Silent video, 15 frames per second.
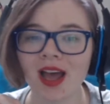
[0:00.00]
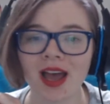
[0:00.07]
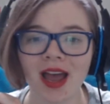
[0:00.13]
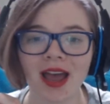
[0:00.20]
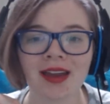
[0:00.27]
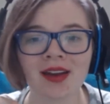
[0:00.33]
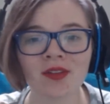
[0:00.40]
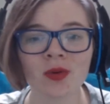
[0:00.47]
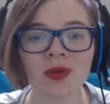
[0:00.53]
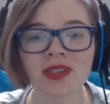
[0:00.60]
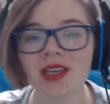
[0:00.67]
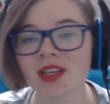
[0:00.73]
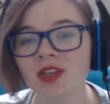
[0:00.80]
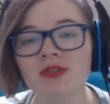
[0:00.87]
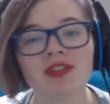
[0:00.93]
And everyone's
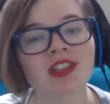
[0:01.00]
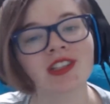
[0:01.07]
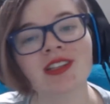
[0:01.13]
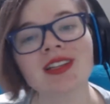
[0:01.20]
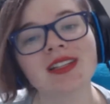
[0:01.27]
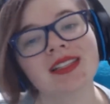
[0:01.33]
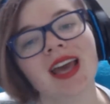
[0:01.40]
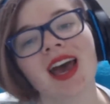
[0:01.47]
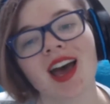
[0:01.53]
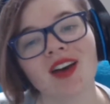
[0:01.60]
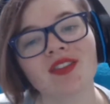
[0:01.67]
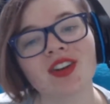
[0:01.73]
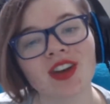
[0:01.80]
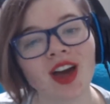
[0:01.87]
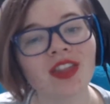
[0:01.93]
like, you just need to have
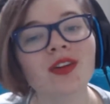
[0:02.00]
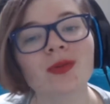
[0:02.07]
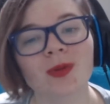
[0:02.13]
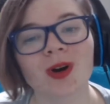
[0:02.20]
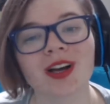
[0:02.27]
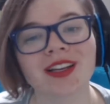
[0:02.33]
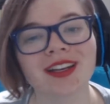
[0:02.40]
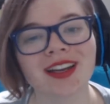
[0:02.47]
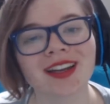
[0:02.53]
another one.